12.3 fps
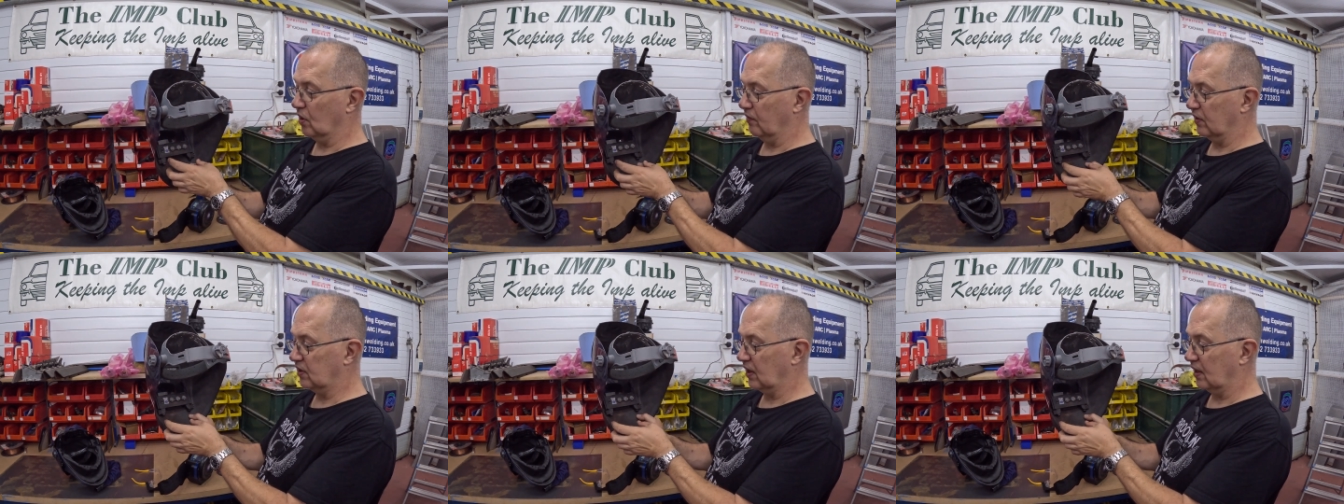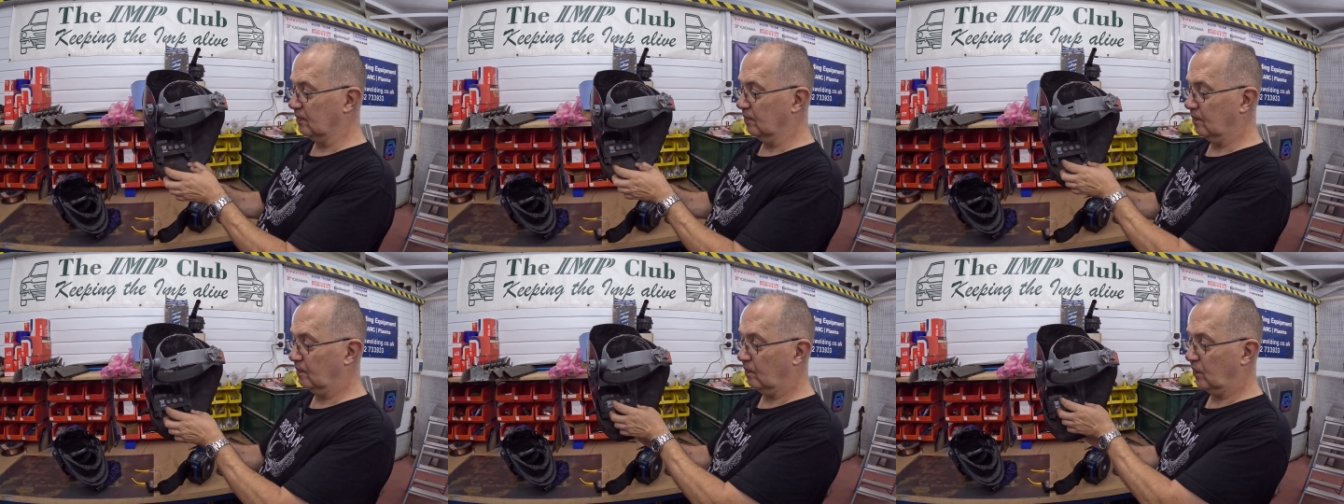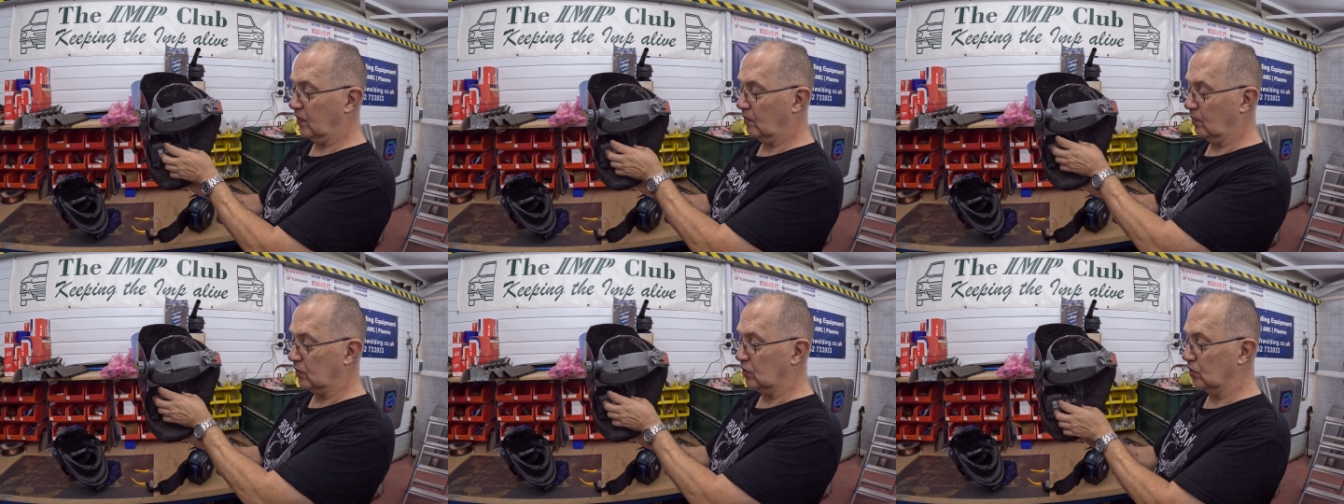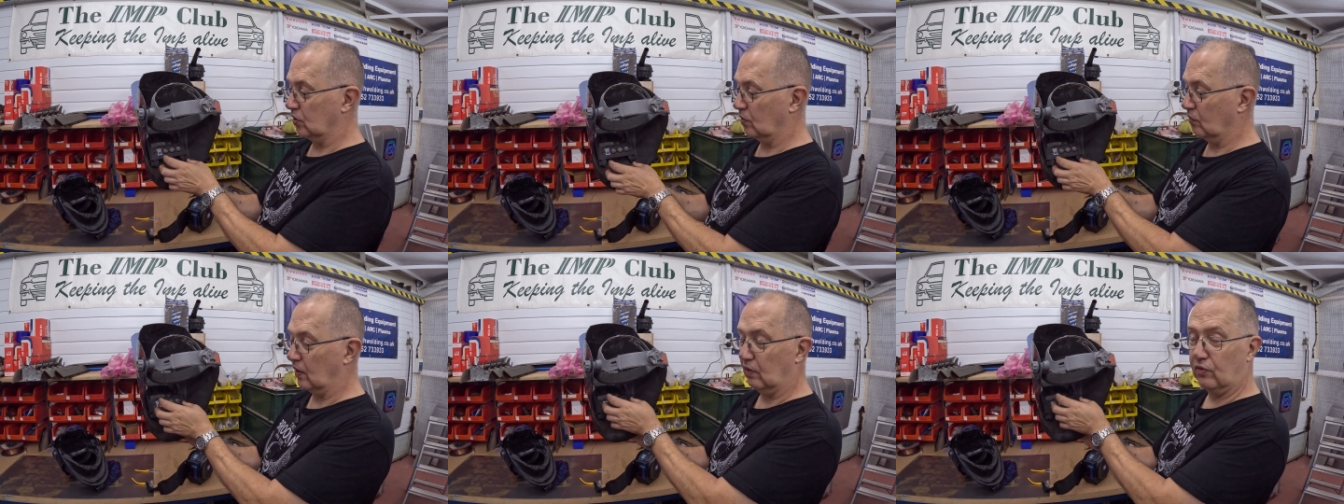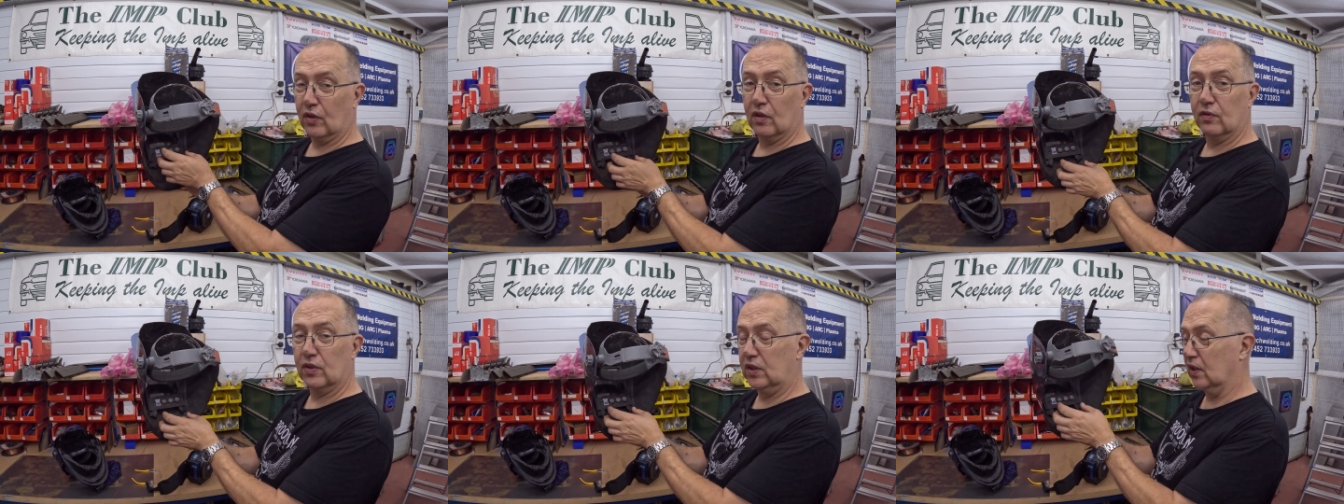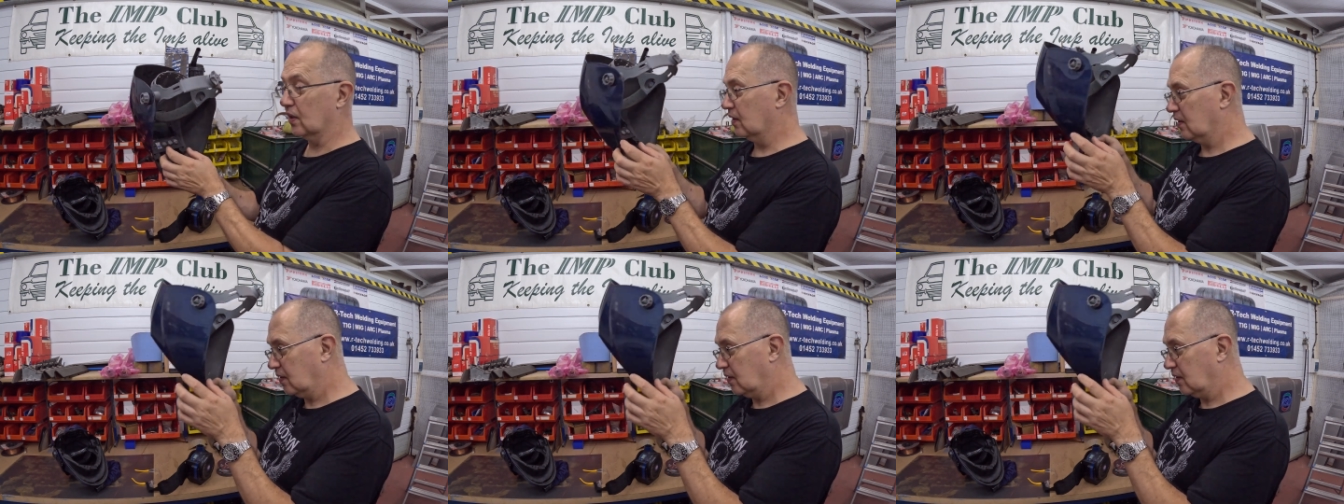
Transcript: and have it sitting, which is right in front of us here.